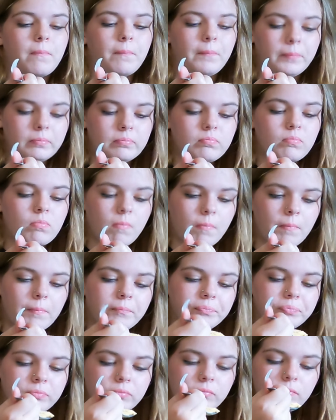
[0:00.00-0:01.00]
pumpkin
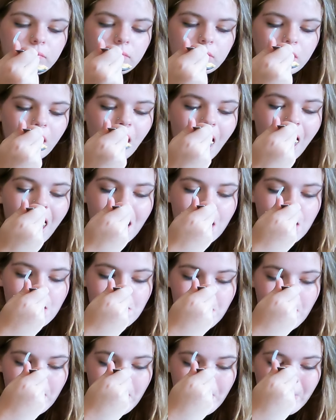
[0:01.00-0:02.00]
spice.
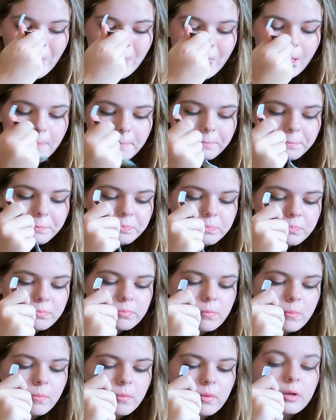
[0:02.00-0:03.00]
I
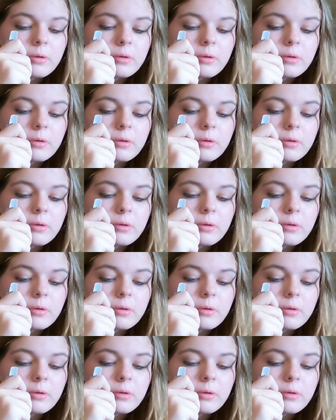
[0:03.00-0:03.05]
love it.